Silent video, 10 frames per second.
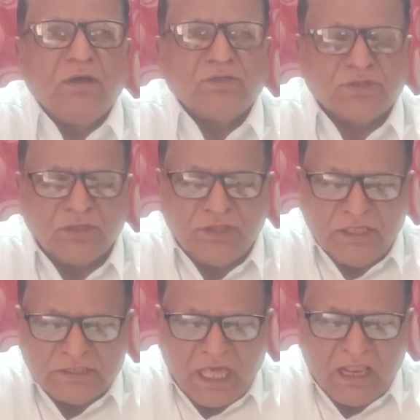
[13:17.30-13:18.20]
So
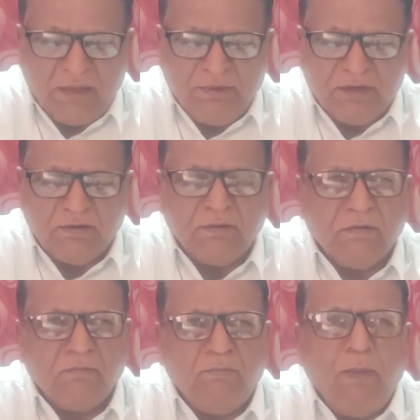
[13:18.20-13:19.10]
these are
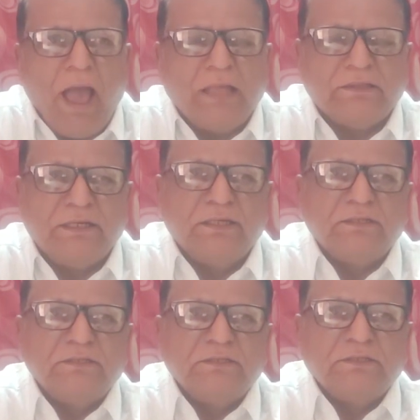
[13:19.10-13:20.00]

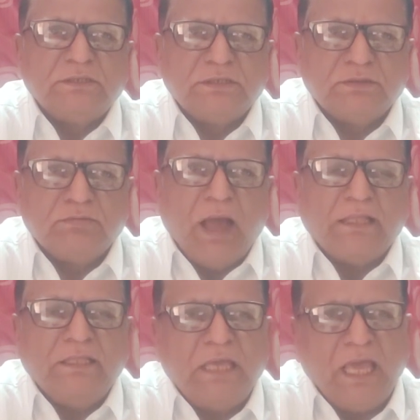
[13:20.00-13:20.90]
banned by
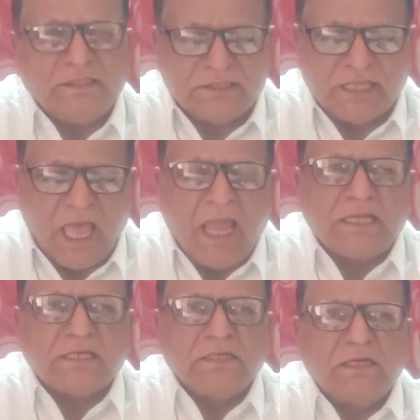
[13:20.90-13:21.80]
the
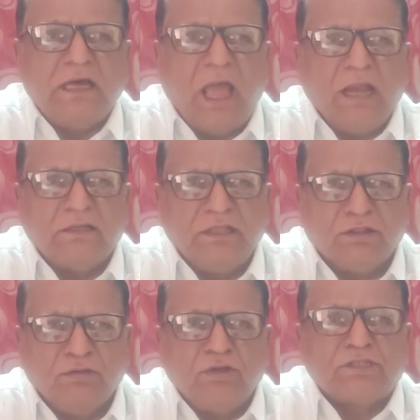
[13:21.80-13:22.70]
act and the
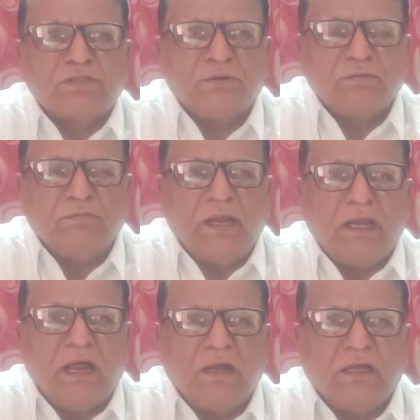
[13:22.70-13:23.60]
rules
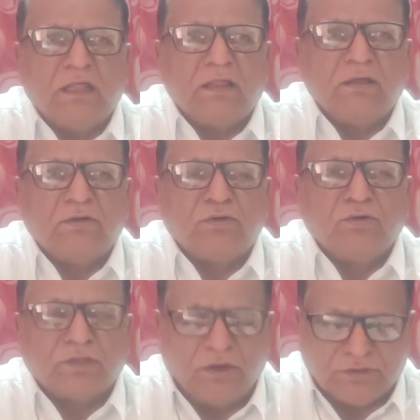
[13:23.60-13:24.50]
made under
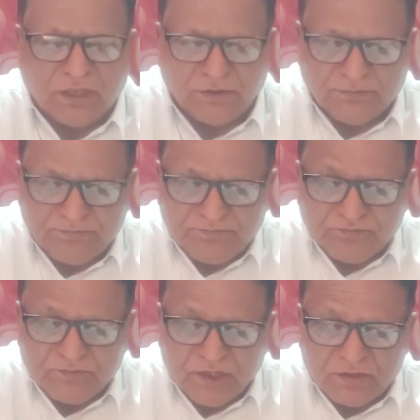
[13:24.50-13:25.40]
2000.
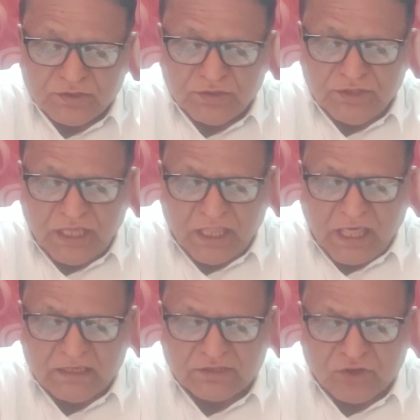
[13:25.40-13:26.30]
So there
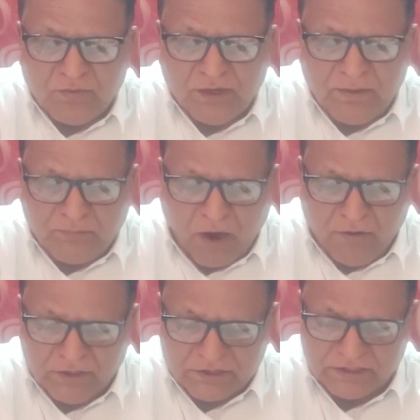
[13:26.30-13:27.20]
are so many
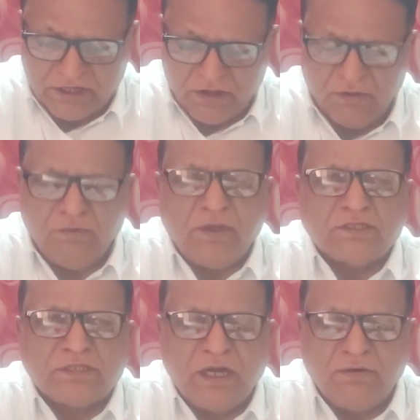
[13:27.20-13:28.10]
powers
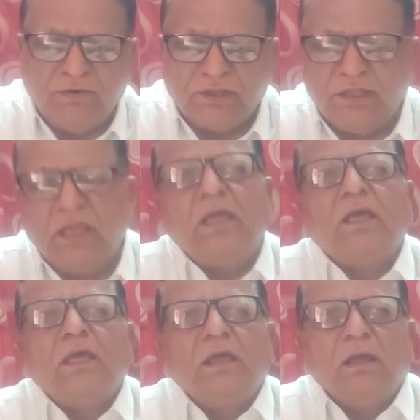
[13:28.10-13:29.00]
vested with
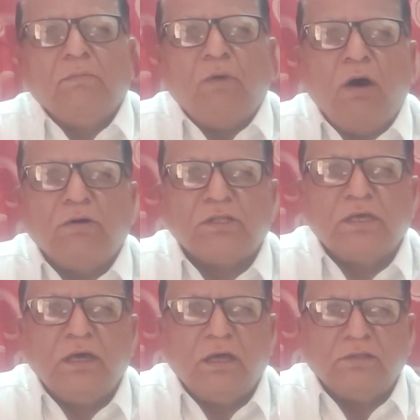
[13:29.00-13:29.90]
the
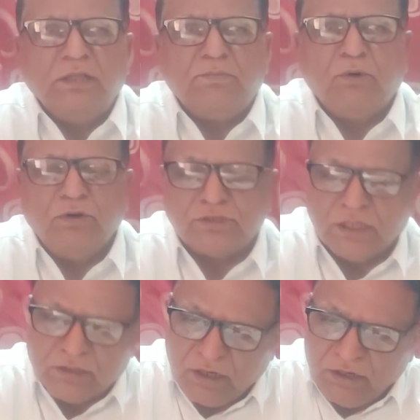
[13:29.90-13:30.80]
the
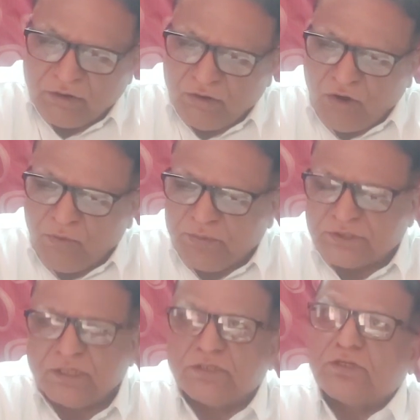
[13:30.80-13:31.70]
pollution control
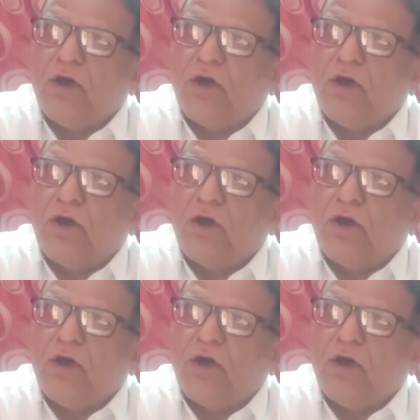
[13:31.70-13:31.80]
officers